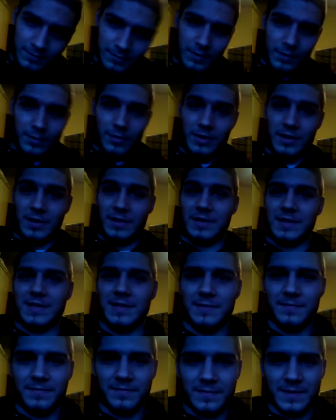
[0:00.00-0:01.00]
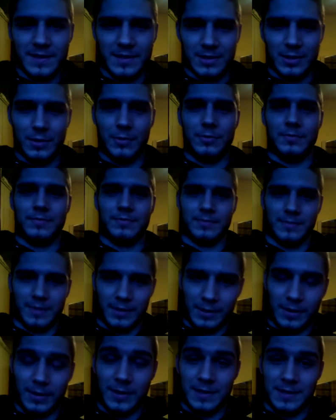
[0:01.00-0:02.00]
Greetings. So,
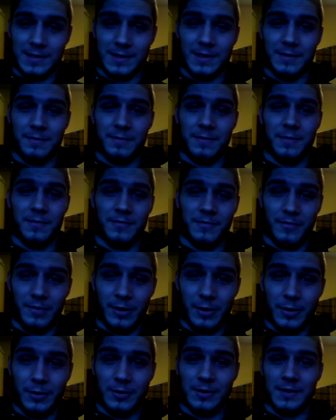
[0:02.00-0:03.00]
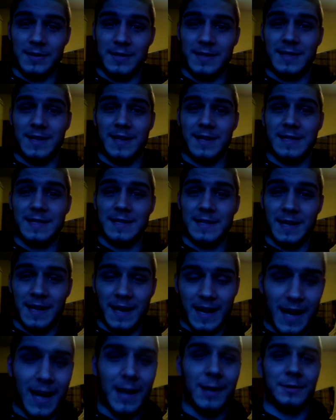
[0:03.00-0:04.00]
in today's clip, we're going to discuss
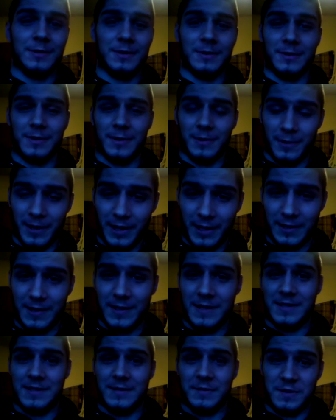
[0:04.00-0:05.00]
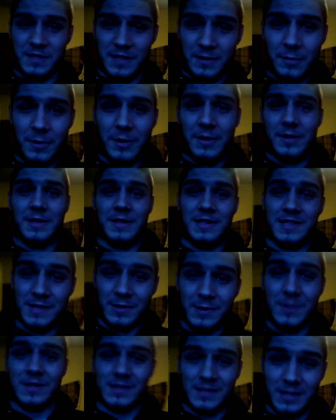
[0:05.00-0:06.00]
how to recognize if someone is
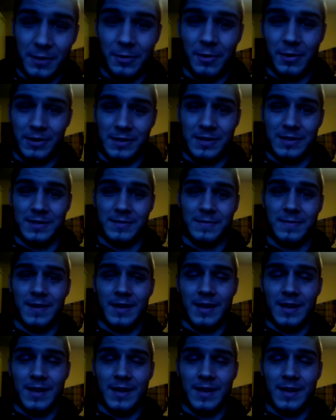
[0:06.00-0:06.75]
on steroids.